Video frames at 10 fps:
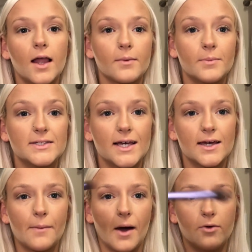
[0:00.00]
Now I'm gonna be
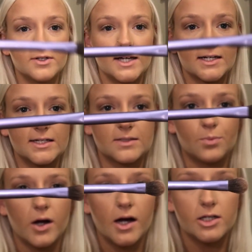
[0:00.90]
taking my Real Techniques
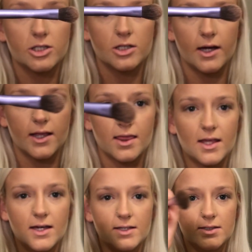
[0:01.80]
brush like
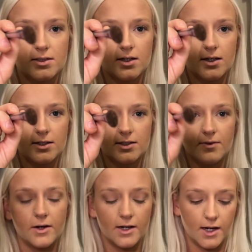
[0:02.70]
this. It's
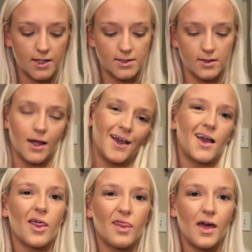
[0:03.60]
very nice and like
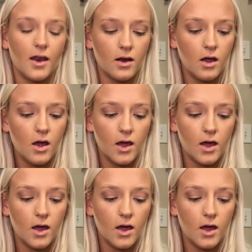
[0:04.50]
thin.